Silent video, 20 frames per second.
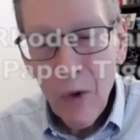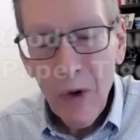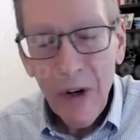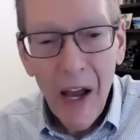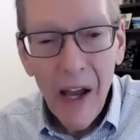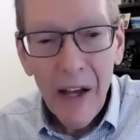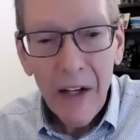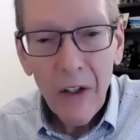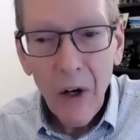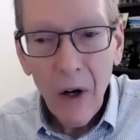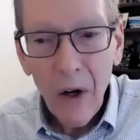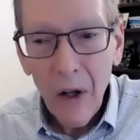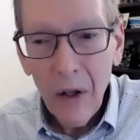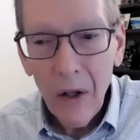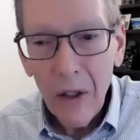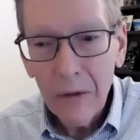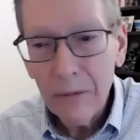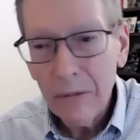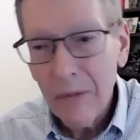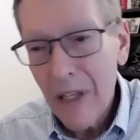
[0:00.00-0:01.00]
what I
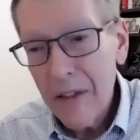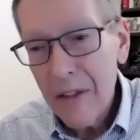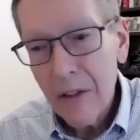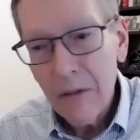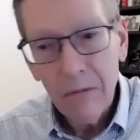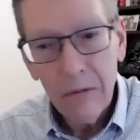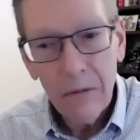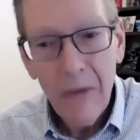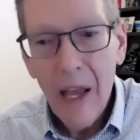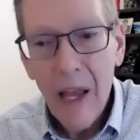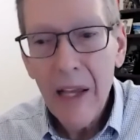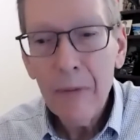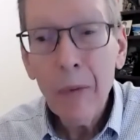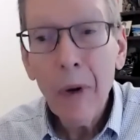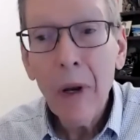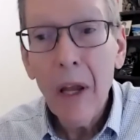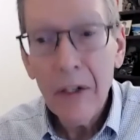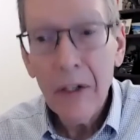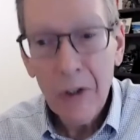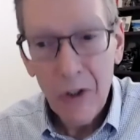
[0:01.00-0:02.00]
call A
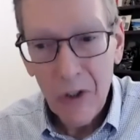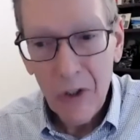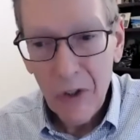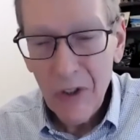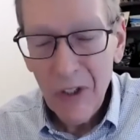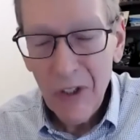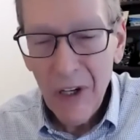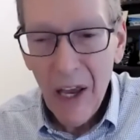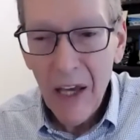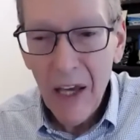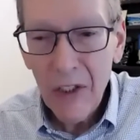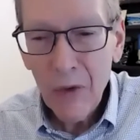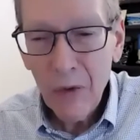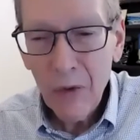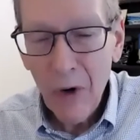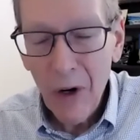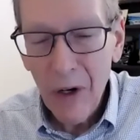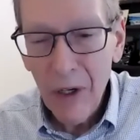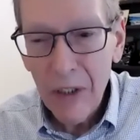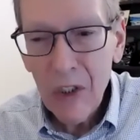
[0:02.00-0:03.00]
pluses as
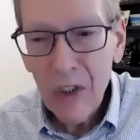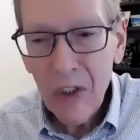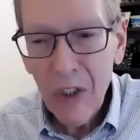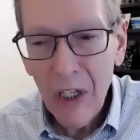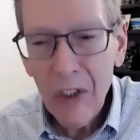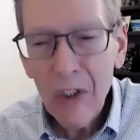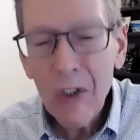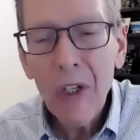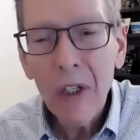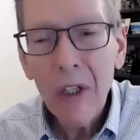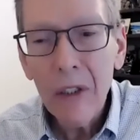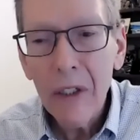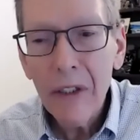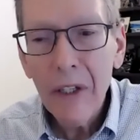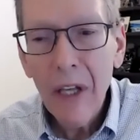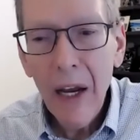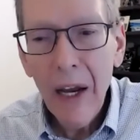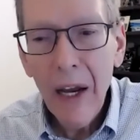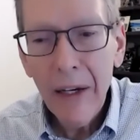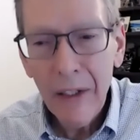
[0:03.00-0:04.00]
far as states to
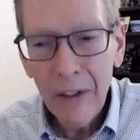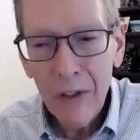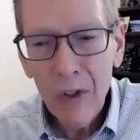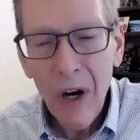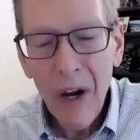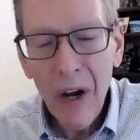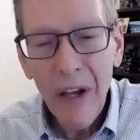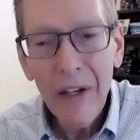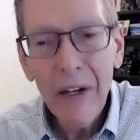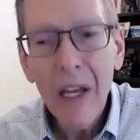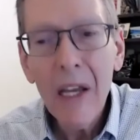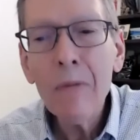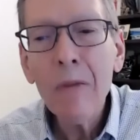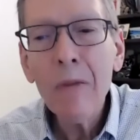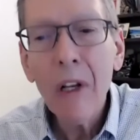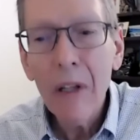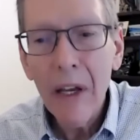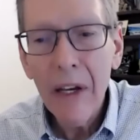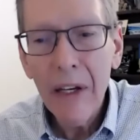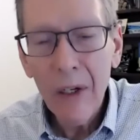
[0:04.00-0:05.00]
look at and try and
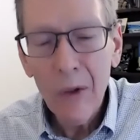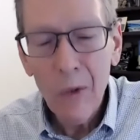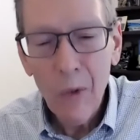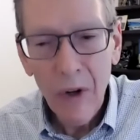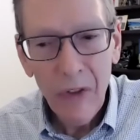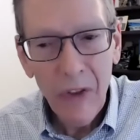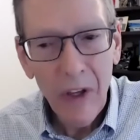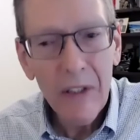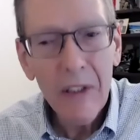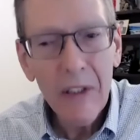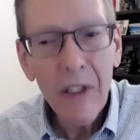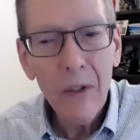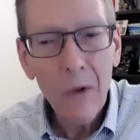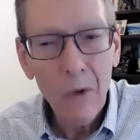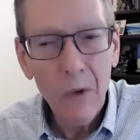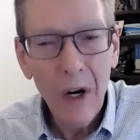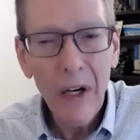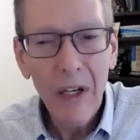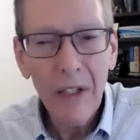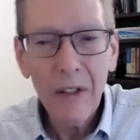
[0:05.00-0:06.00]
emulate in what they did
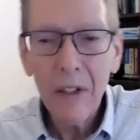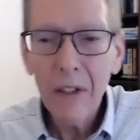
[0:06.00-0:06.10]
right.